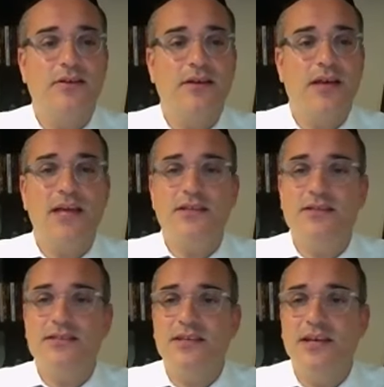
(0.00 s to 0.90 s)

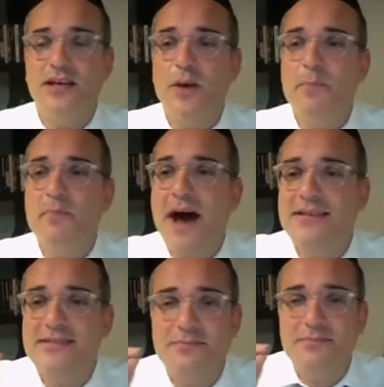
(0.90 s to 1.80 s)
Hence,
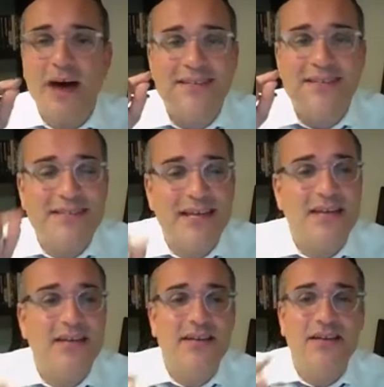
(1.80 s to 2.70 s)
Maaser,
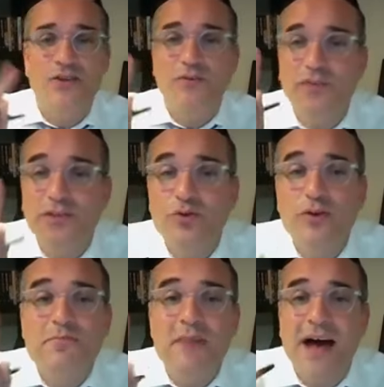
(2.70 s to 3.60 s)
the
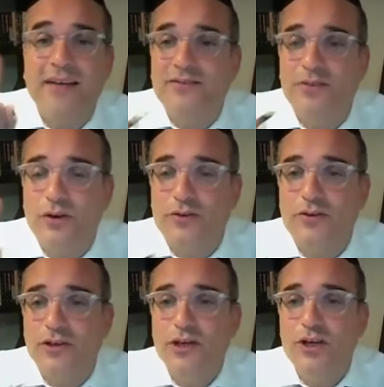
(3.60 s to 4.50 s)
Vidui Maasrot,
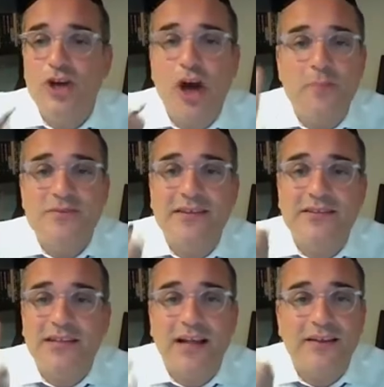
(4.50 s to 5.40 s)
comes and
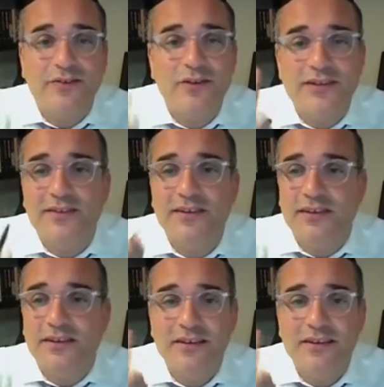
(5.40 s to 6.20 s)
tells you listen,